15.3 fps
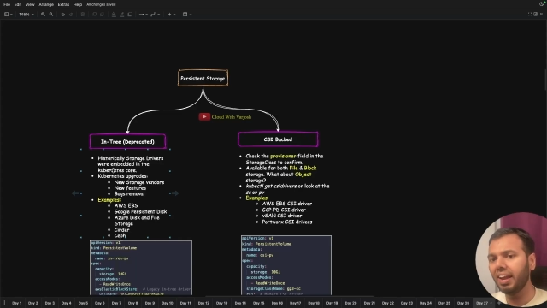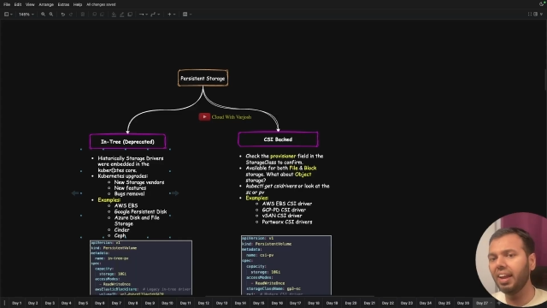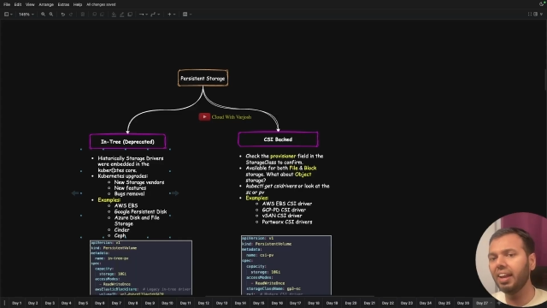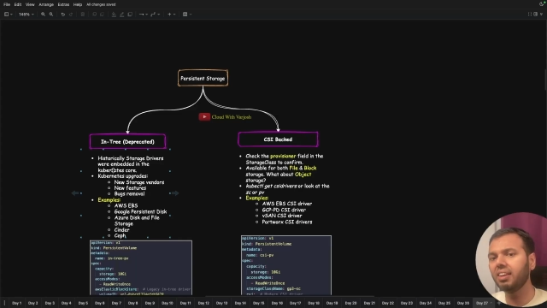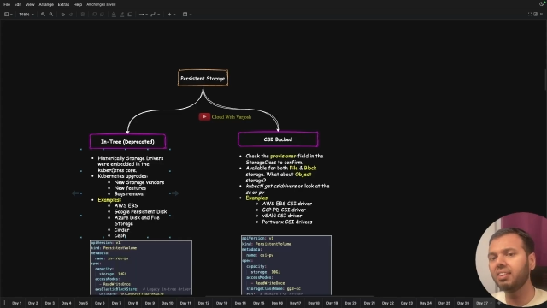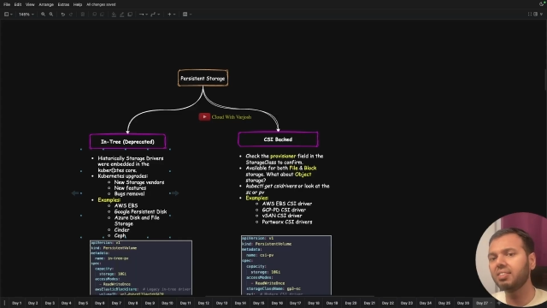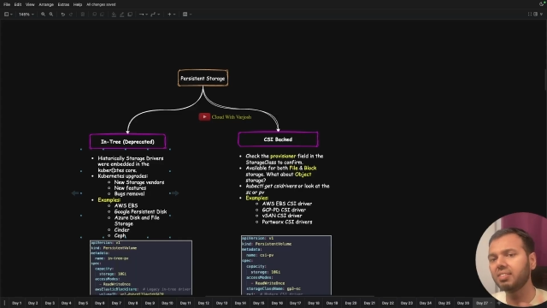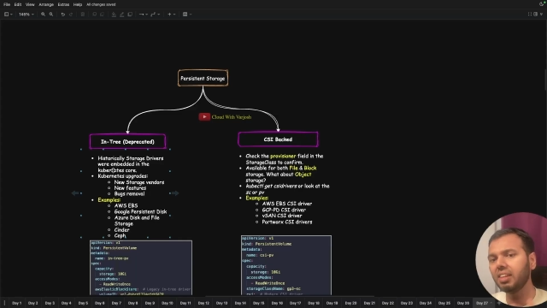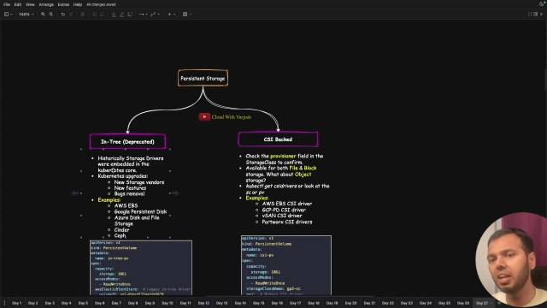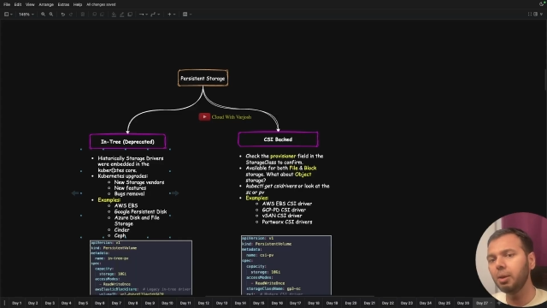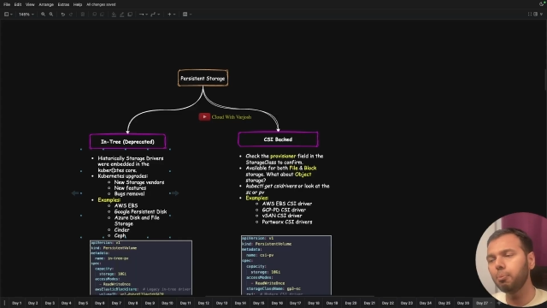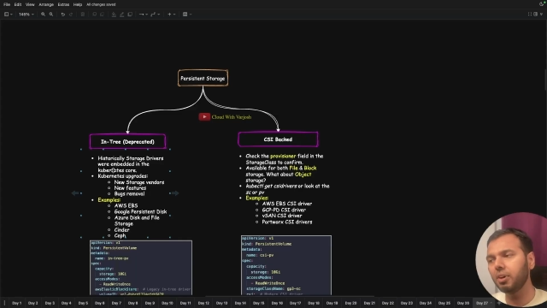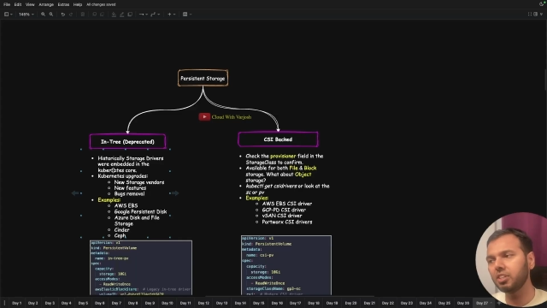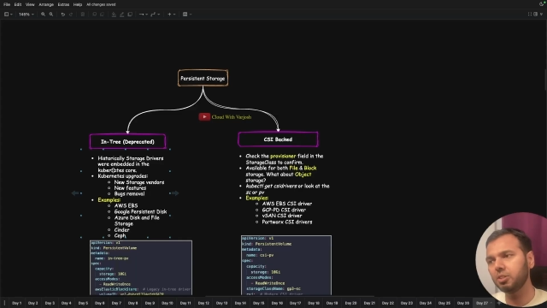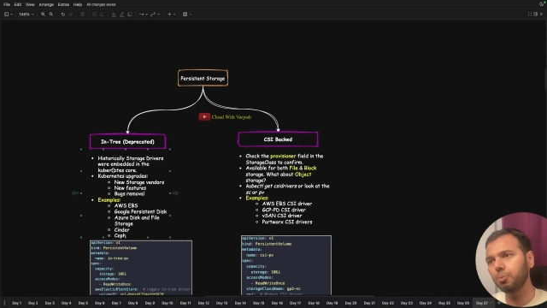it
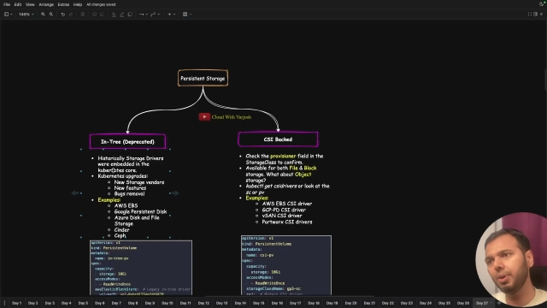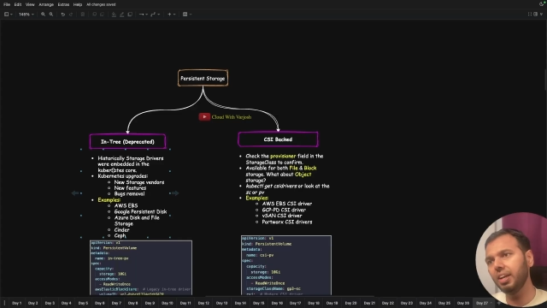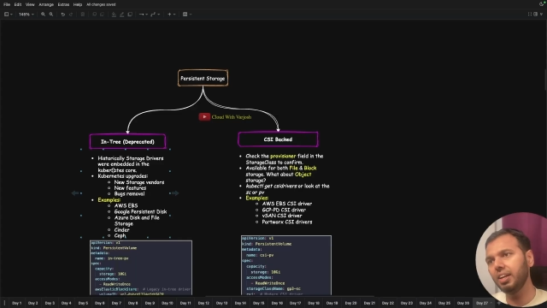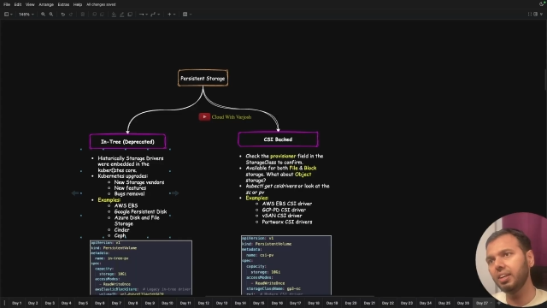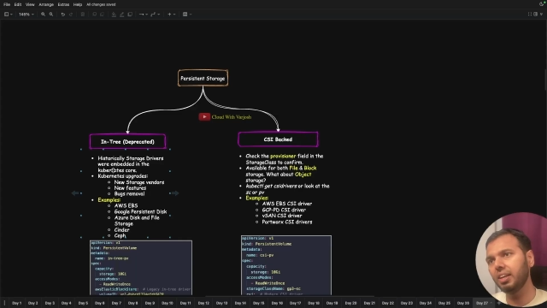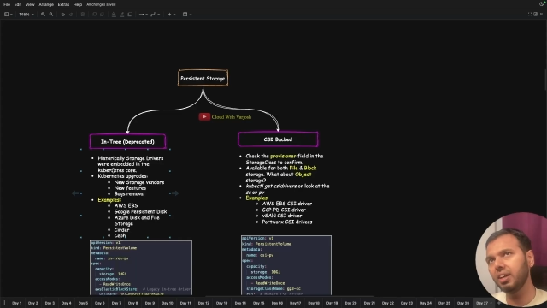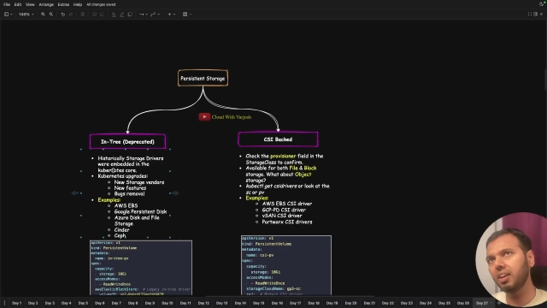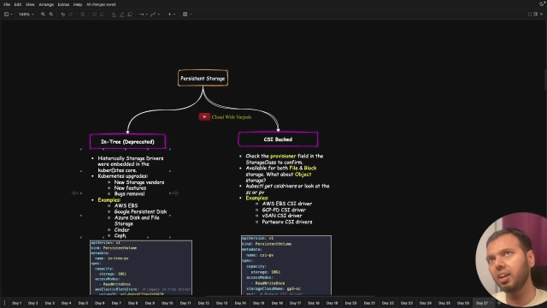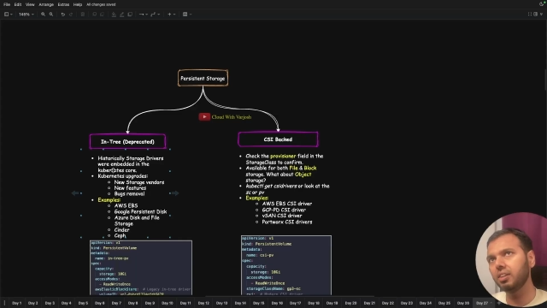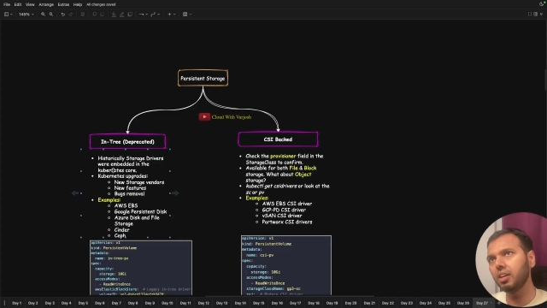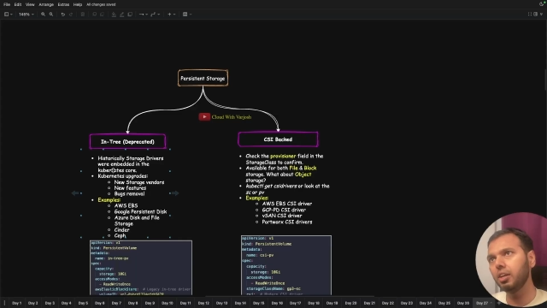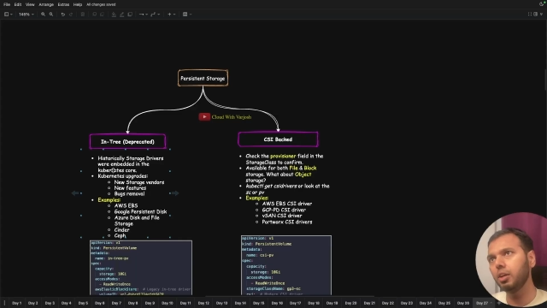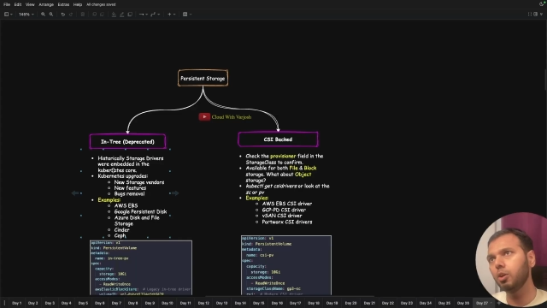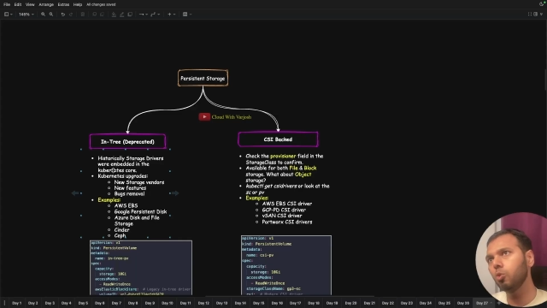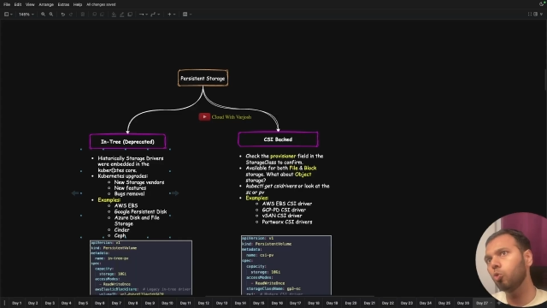still must be integrated
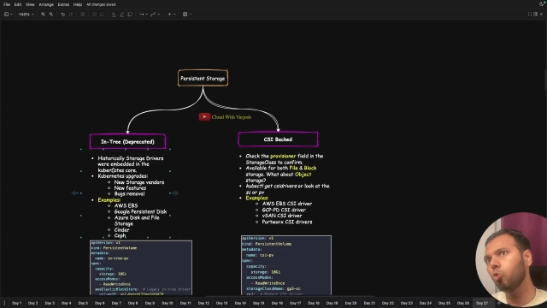into